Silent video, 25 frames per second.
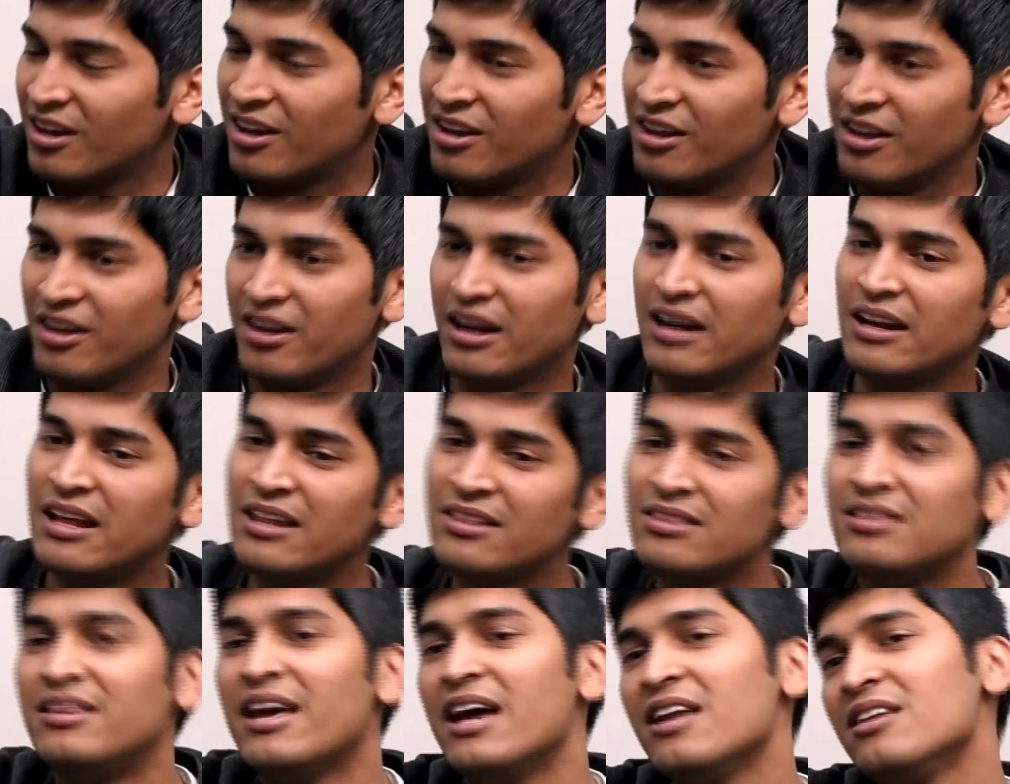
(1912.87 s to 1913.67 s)
Right? And
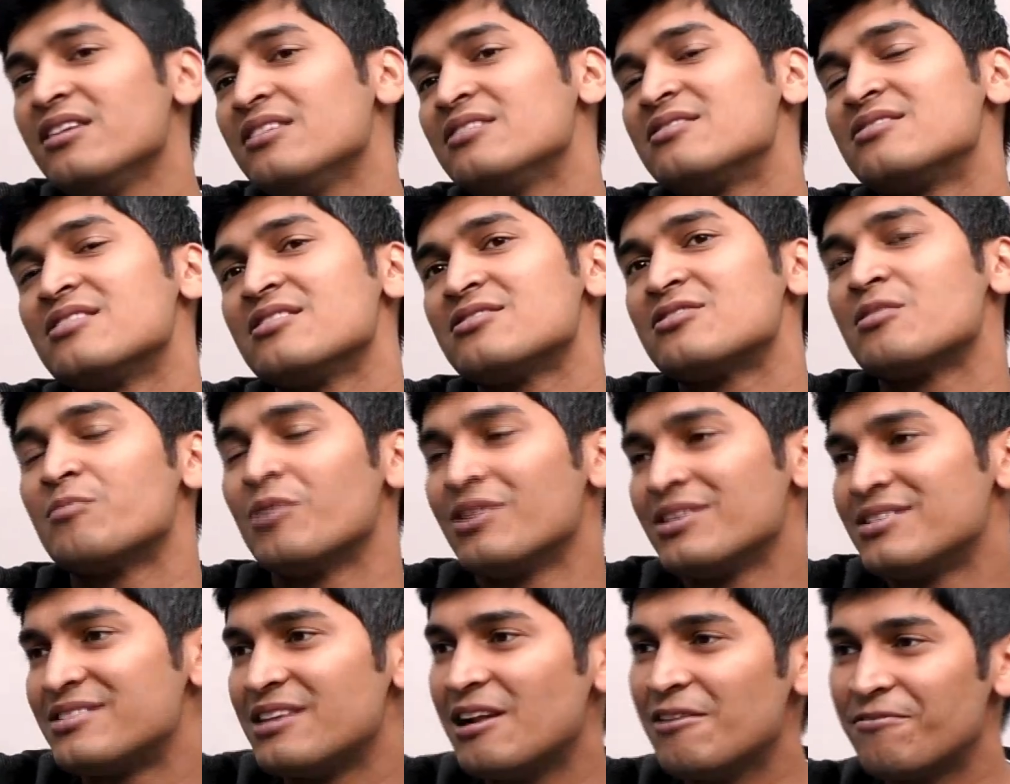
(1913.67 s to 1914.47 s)
then it's just about
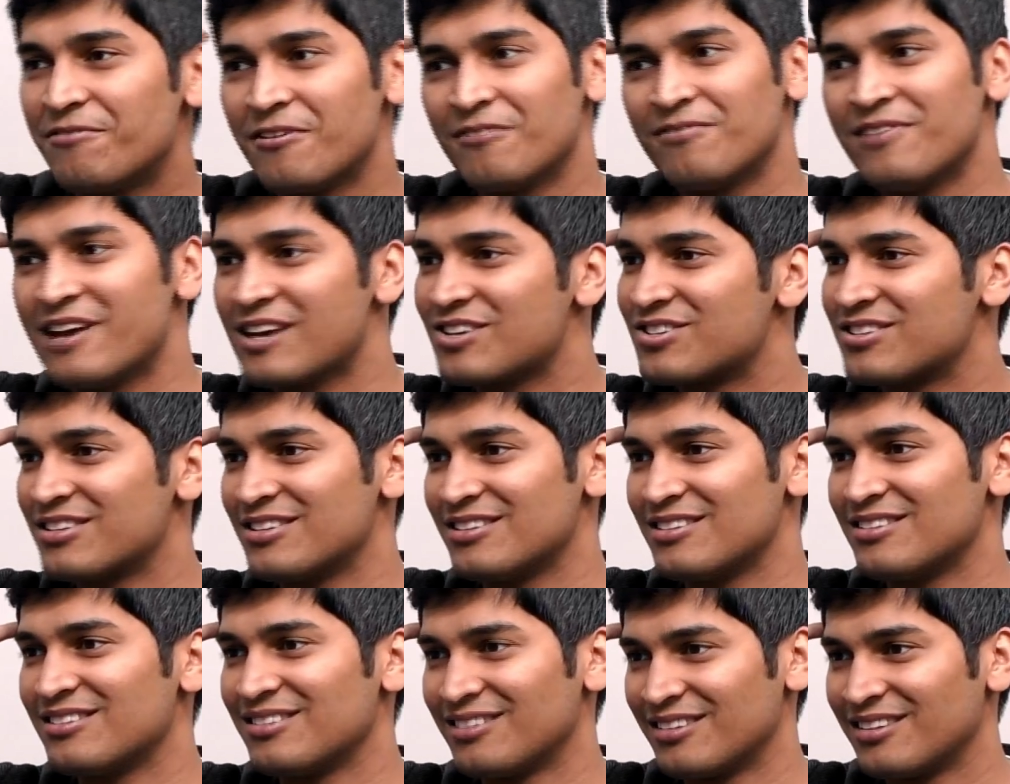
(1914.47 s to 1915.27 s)

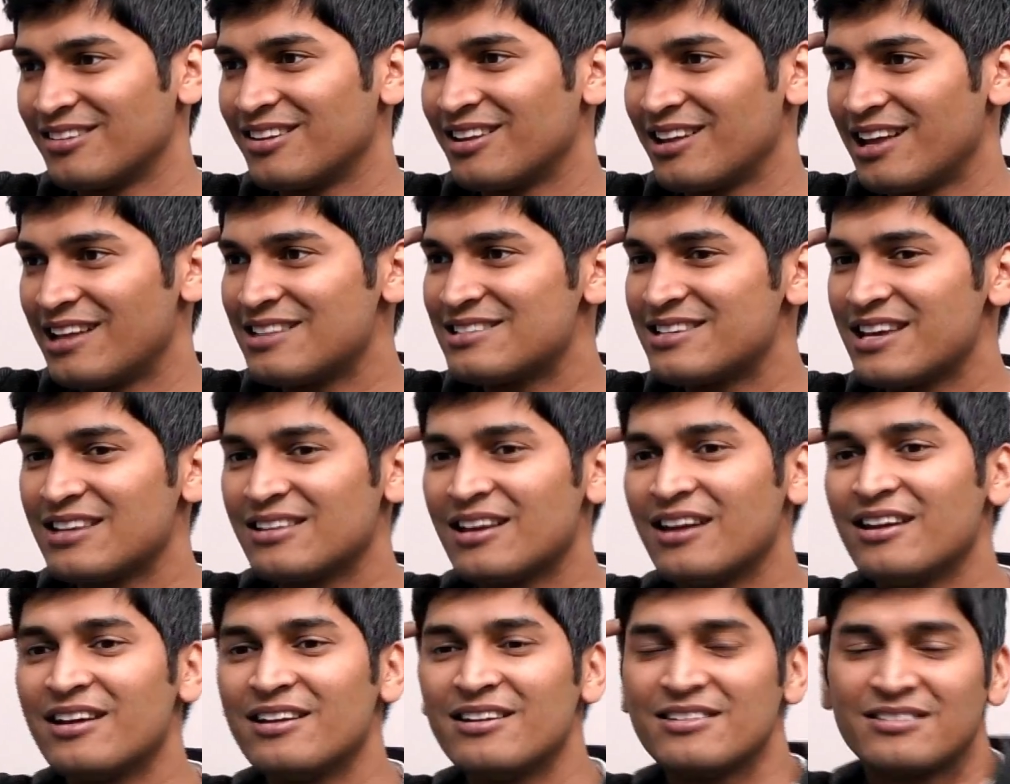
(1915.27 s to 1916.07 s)
self-reflection and saying that,
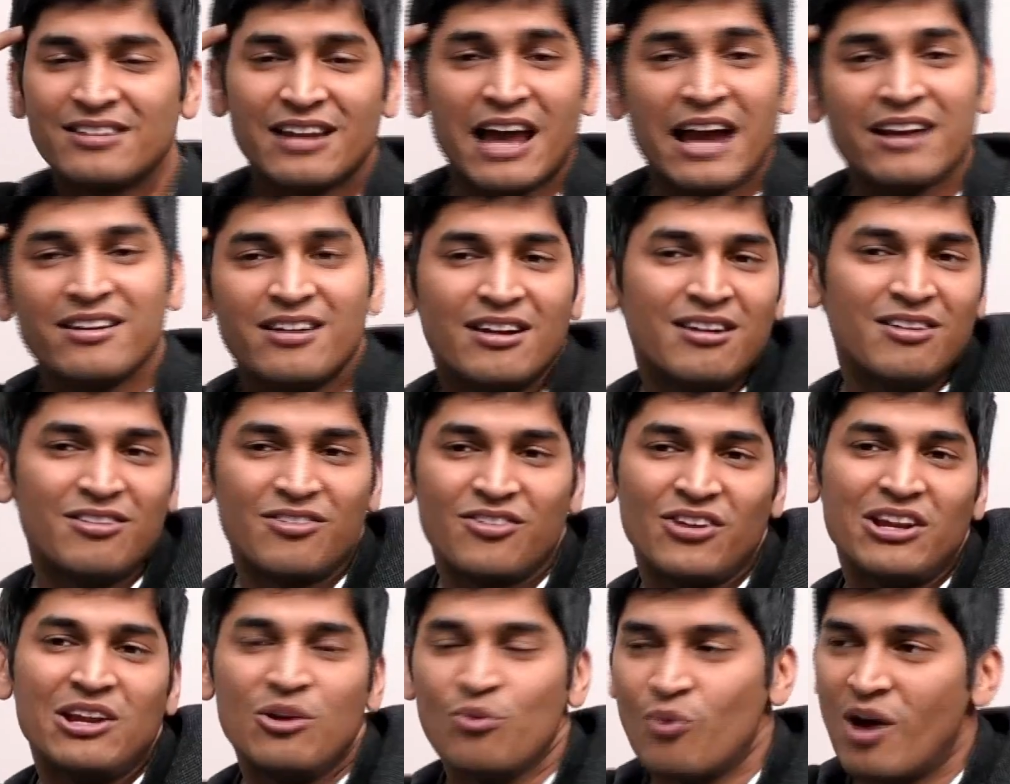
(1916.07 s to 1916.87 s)
hey, listen, I did
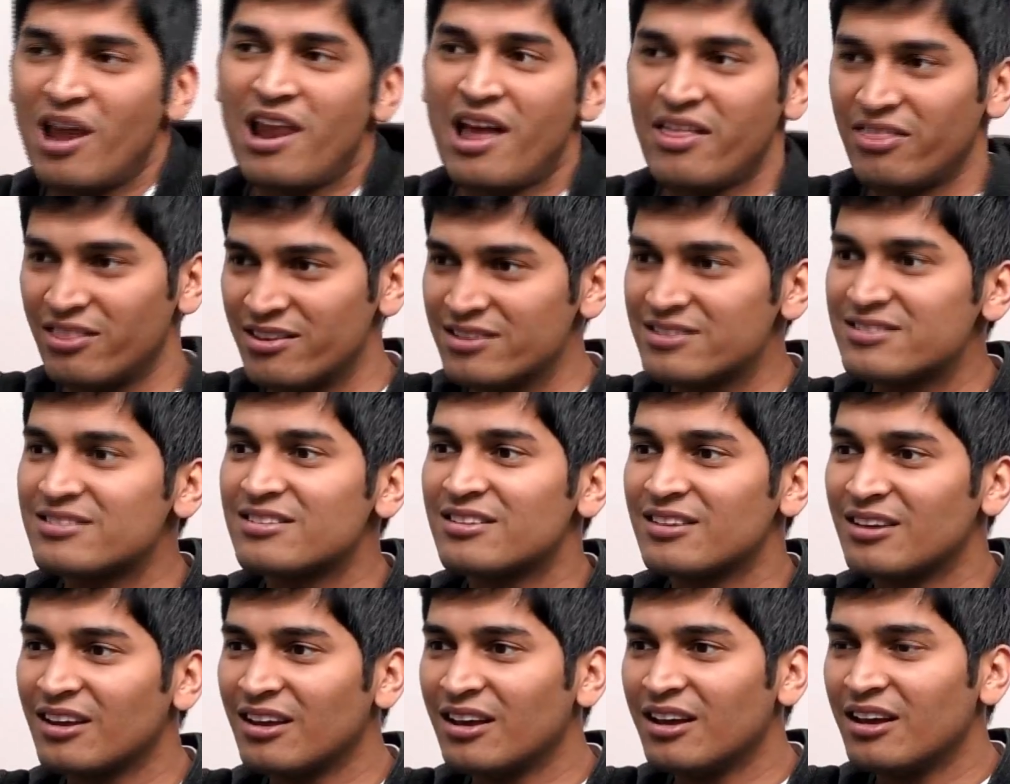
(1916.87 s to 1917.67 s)
really well at this.
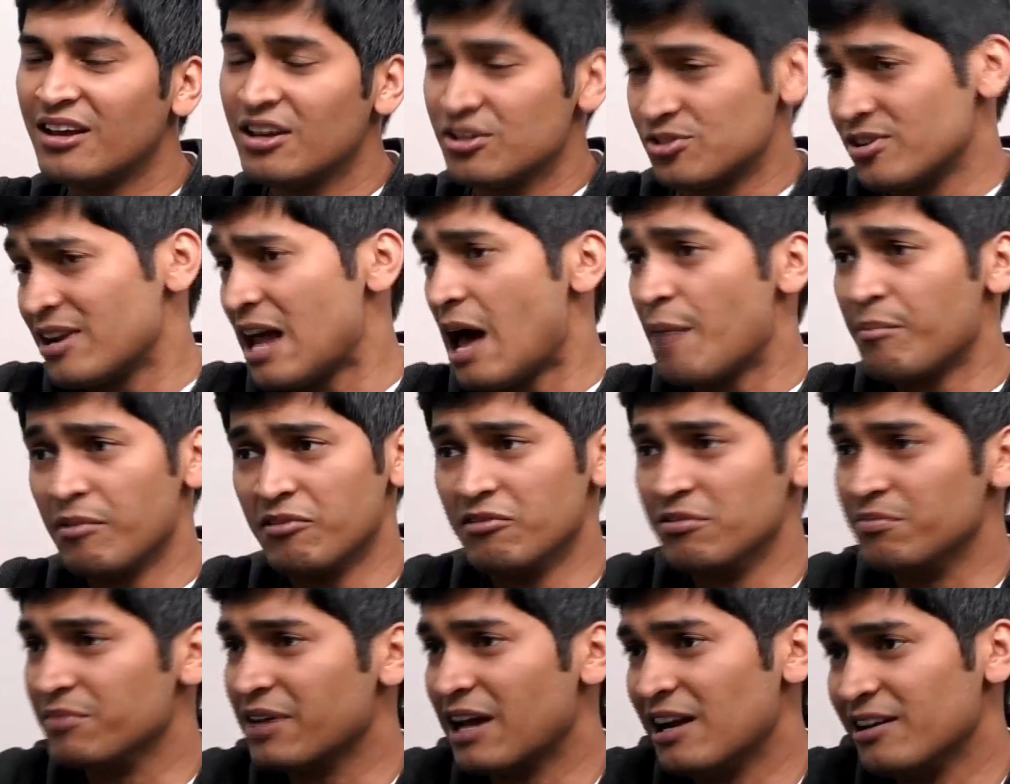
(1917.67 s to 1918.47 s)
So it happened with
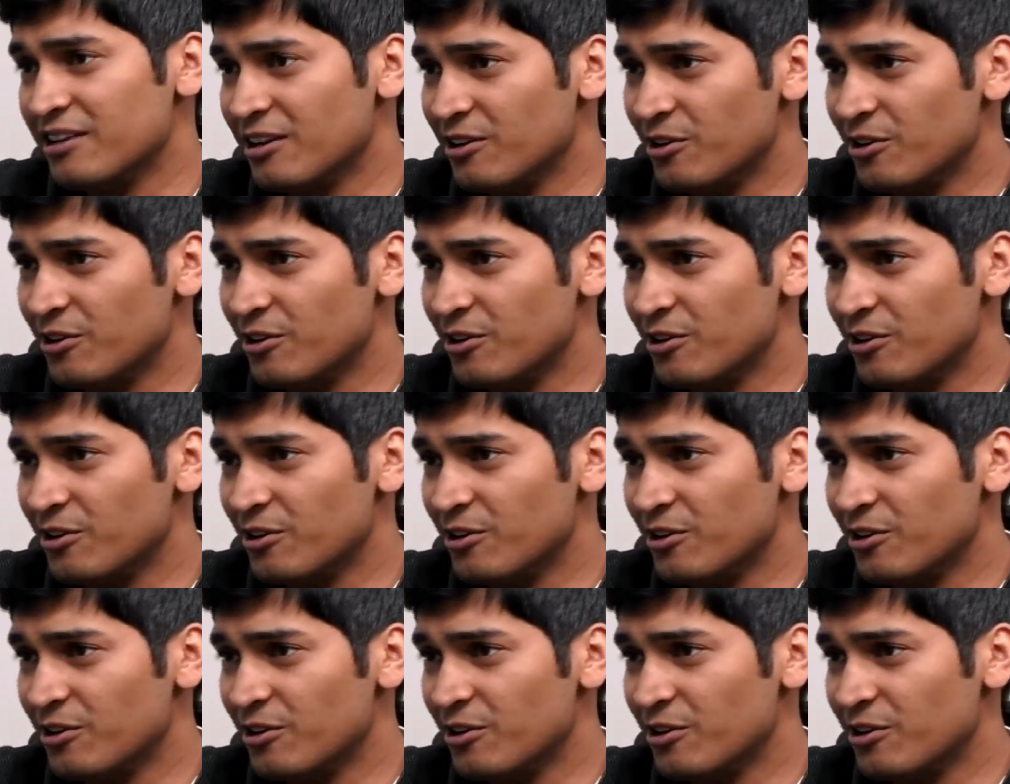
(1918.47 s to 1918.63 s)
me, I'll tell you.